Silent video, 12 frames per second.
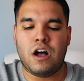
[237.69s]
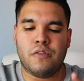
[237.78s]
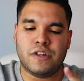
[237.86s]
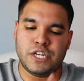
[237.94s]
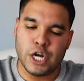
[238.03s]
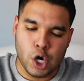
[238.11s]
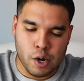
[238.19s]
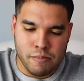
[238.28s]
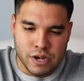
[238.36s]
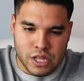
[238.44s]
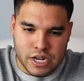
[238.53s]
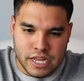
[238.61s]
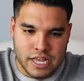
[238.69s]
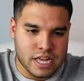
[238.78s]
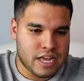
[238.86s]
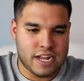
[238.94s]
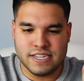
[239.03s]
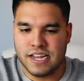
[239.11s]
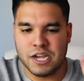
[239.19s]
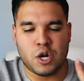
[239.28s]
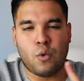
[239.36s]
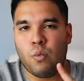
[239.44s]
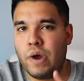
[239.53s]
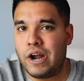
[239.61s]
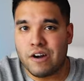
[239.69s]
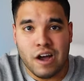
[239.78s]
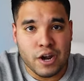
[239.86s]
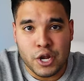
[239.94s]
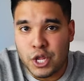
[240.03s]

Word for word: uh, the durability. It's not gonna wear out